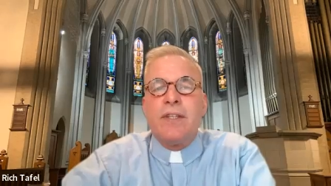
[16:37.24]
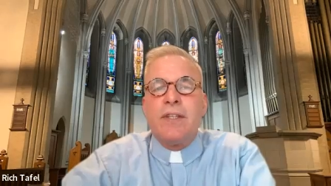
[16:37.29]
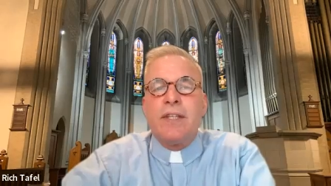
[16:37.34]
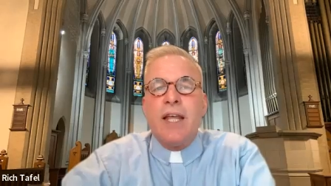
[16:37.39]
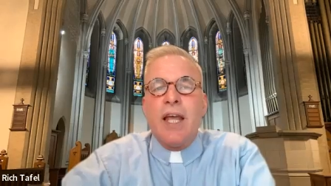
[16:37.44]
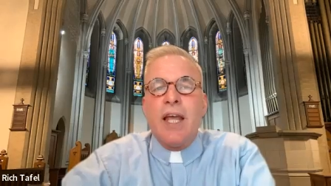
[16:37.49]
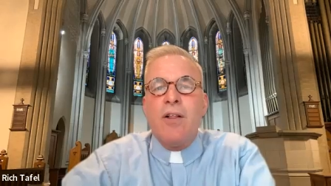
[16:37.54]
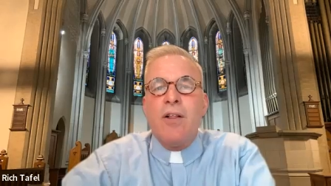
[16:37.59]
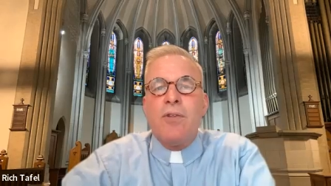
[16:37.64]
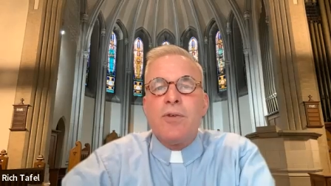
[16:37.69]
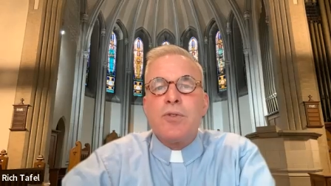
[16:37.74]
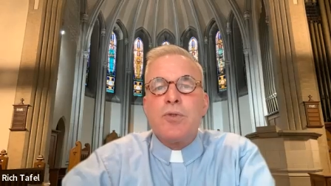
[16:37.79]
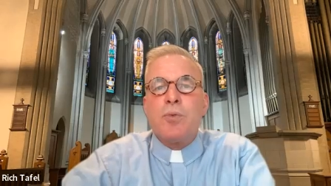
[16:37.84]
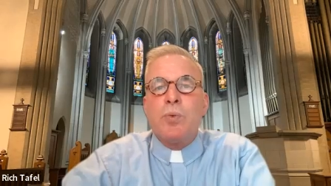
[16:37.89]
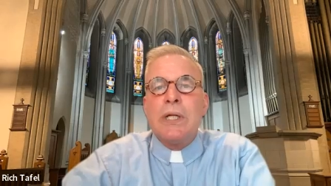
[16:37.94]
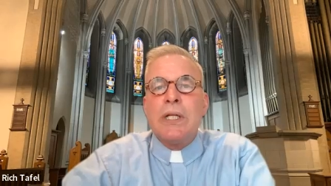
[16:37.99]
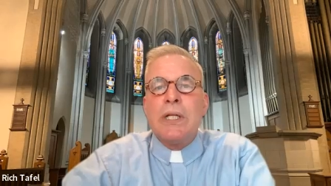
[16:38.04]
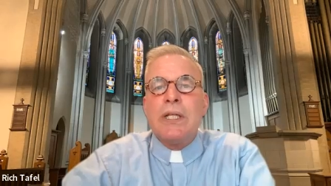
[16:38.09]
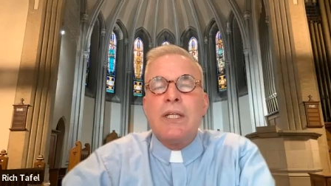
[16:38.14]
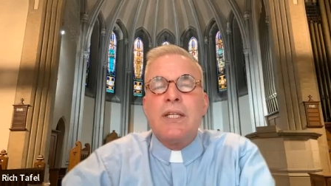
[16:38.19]
Hell is
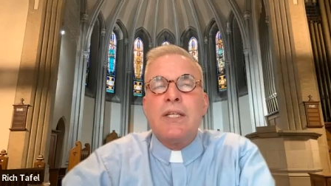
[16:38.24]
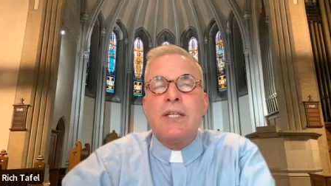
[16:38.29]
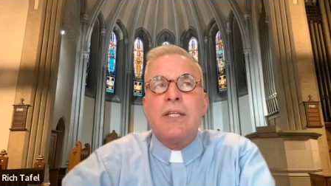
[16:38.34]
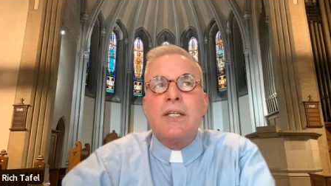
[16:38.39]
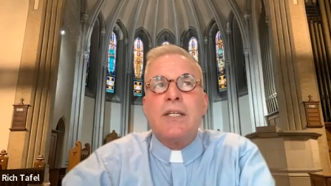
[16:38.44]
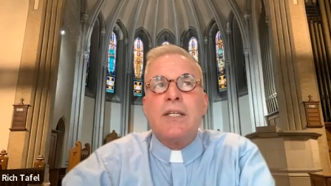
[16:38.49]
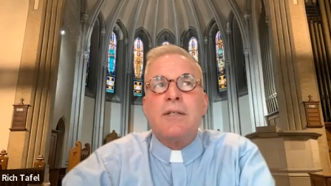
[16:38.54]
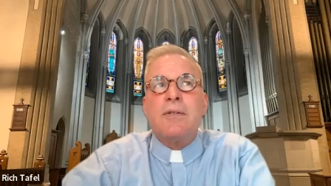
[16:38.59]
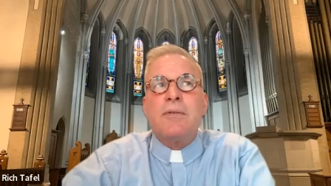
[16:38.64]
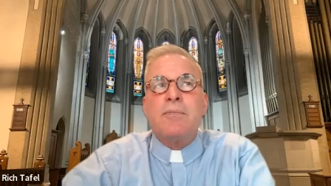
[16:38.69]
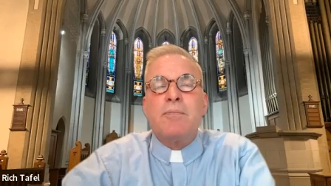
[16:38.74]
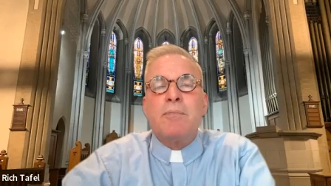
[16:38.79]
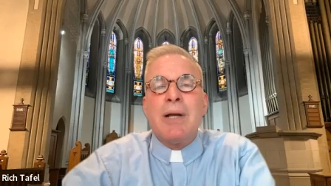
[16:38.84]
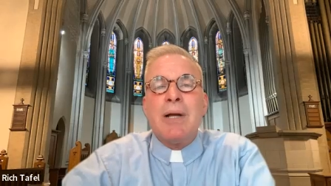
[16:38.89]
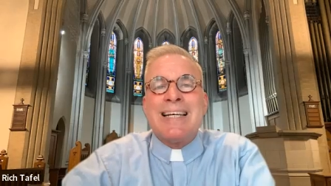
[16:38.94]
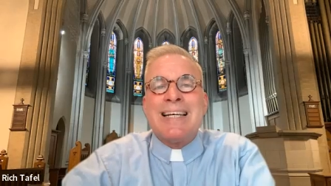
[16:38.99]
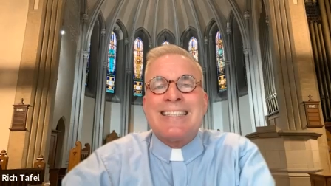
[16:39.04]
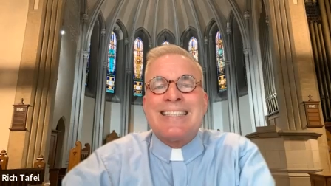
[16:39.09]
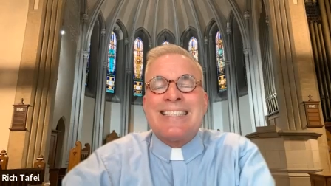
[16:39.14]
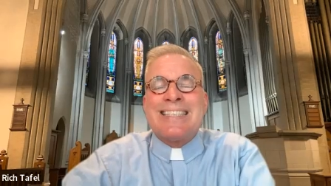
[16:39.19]
really
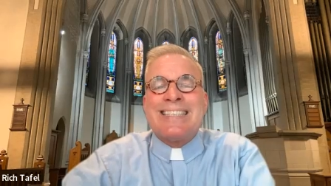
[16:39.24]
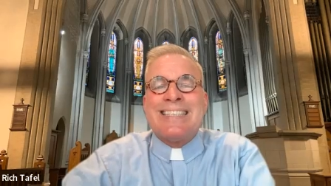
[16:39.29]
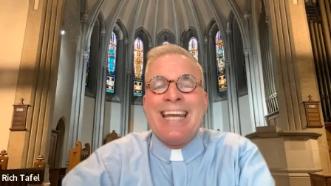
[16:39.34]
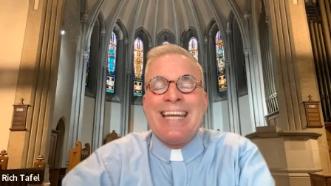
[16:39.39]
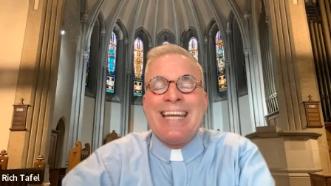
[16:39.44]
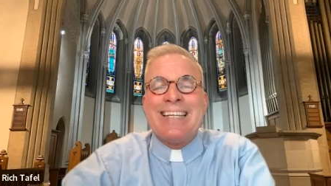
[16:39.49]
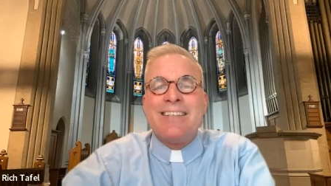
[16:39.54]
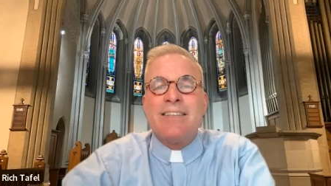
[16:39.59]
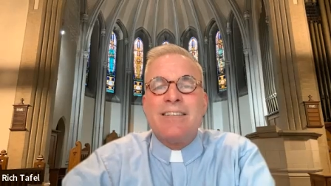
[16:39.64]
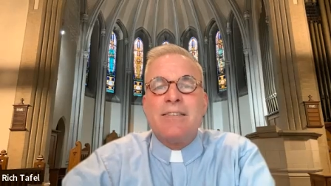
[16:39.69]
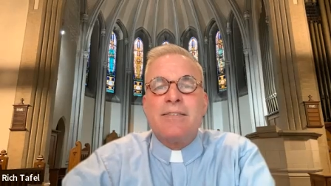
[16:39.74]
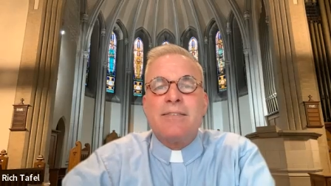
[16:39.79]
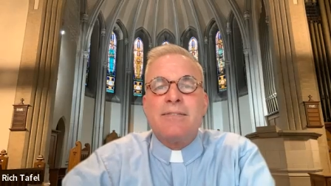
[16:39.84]
a state